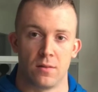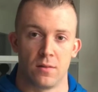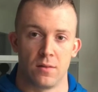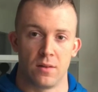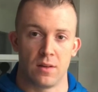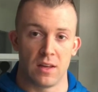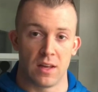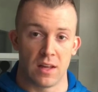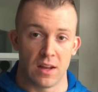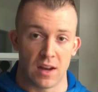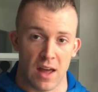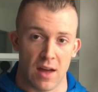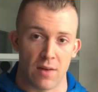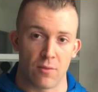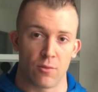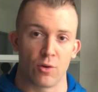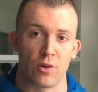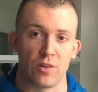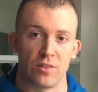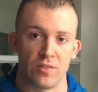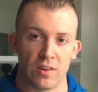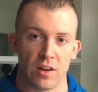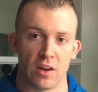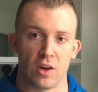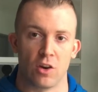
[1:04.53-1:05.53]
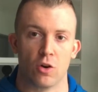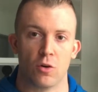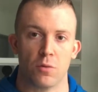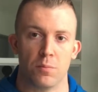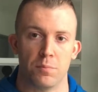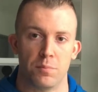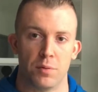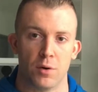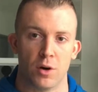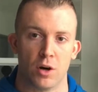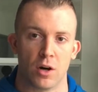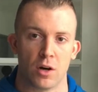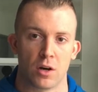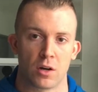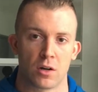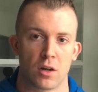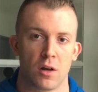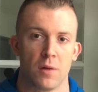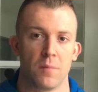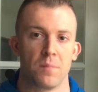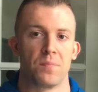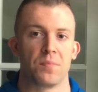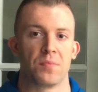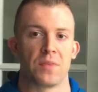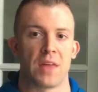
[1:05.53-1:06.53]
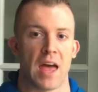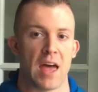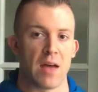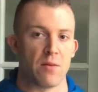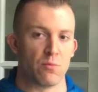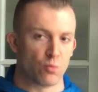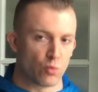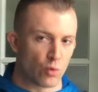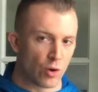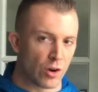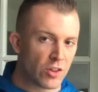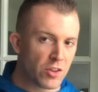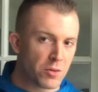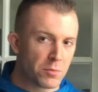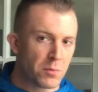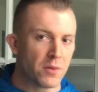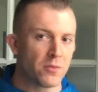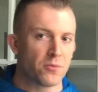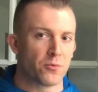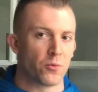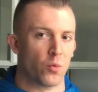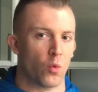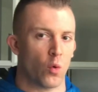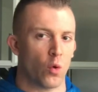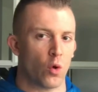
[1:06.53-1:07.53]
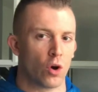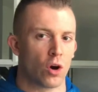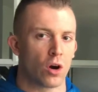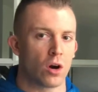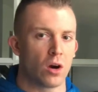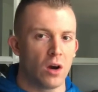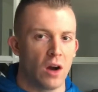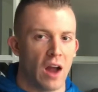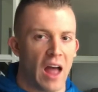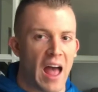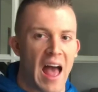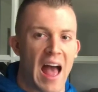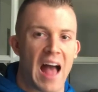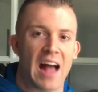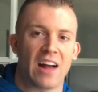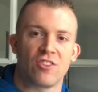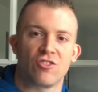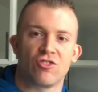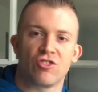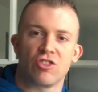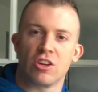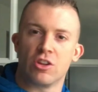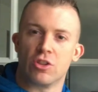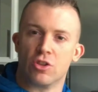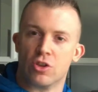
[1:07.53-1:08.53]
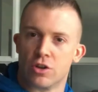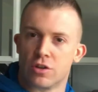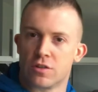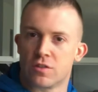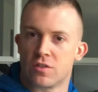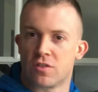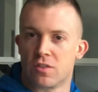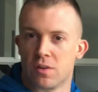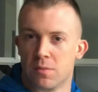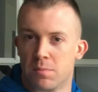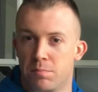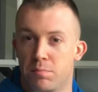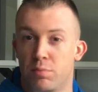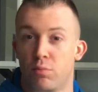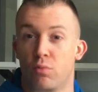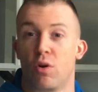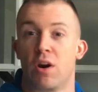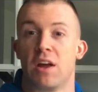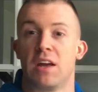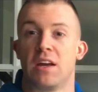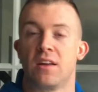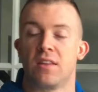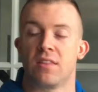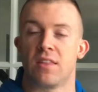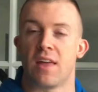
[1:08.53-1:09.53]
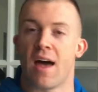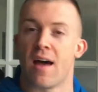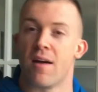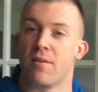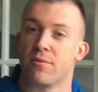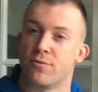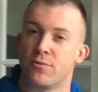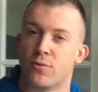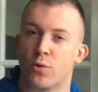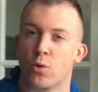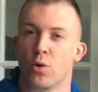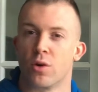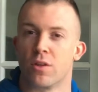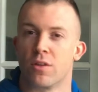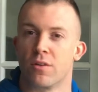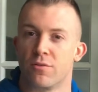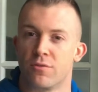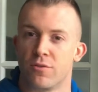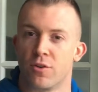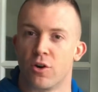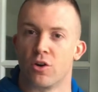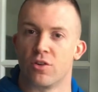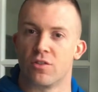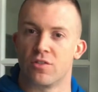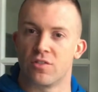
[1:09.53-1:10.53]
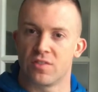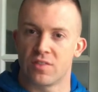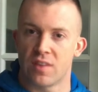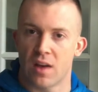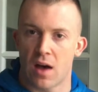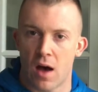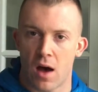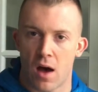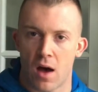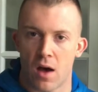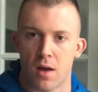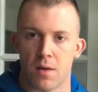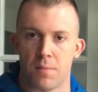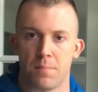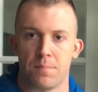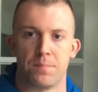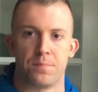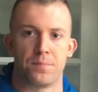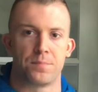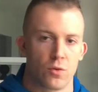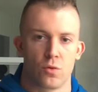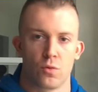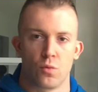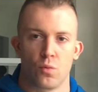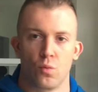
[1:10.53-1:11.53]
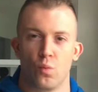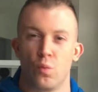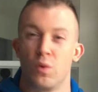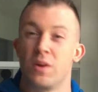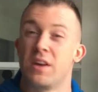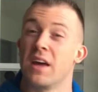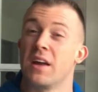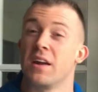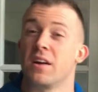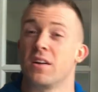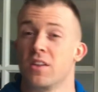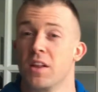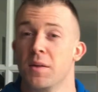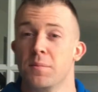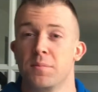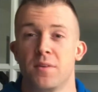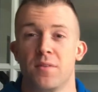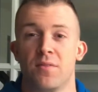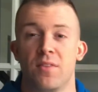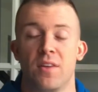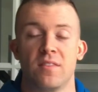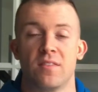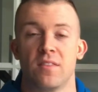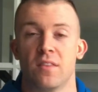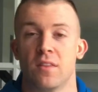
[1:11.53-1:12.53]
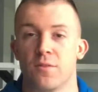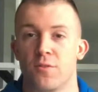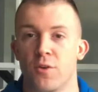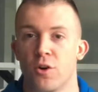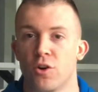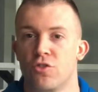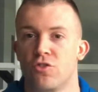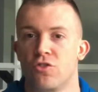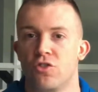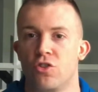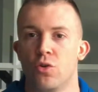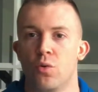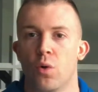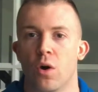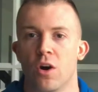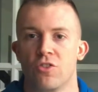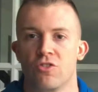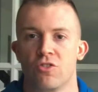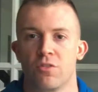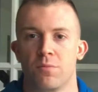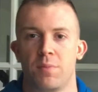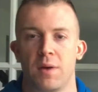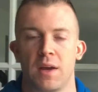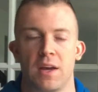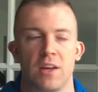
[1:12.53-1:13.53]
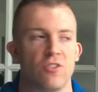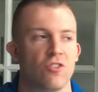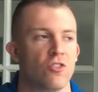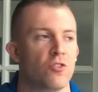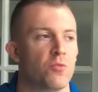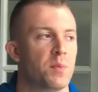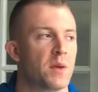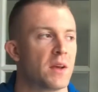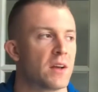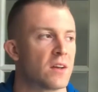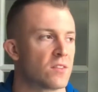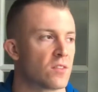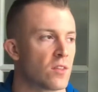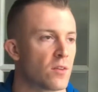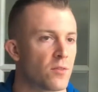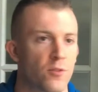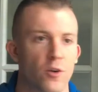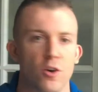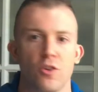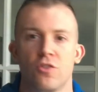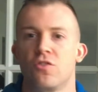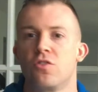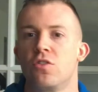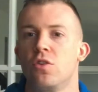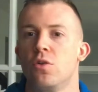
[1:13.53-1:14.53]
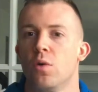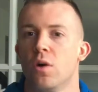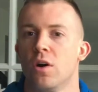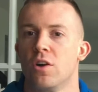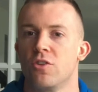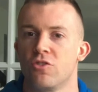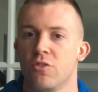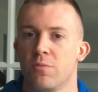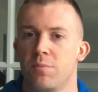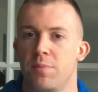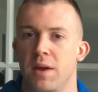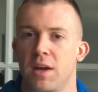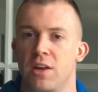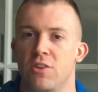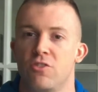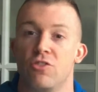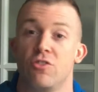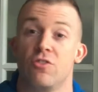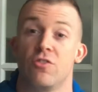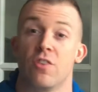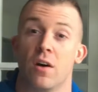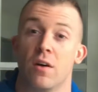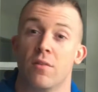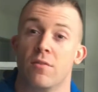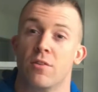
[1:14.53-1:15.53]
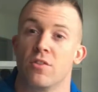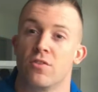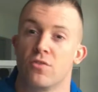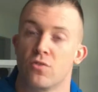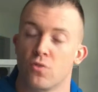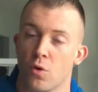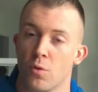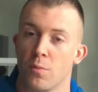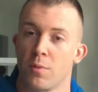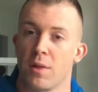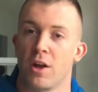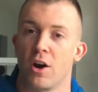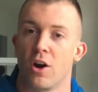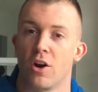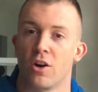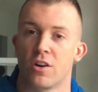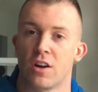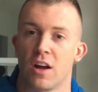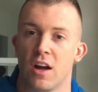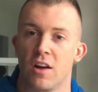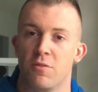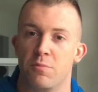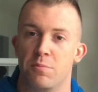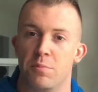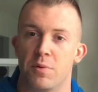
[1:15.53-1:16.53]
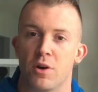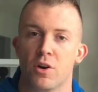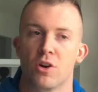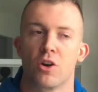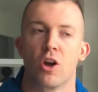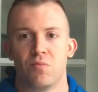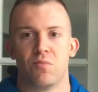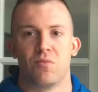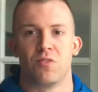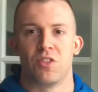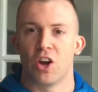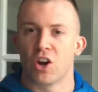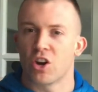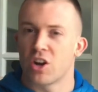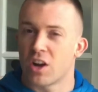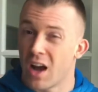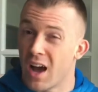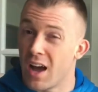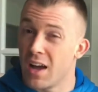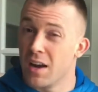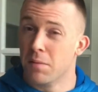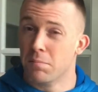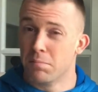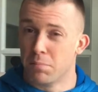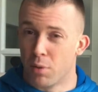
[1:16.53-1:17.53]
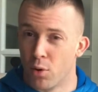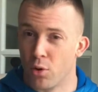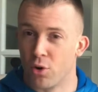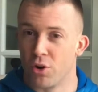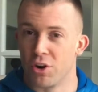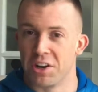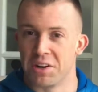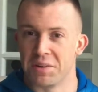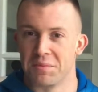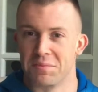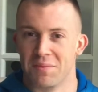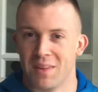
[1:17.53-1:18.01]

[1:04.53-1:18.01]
in every single book, and Rhythm of War actually looks to break that for the first time. We get a glimpse of this in the first 200 pages, because the first 200 pages of a Stormlight Archive book, they're kind of boring,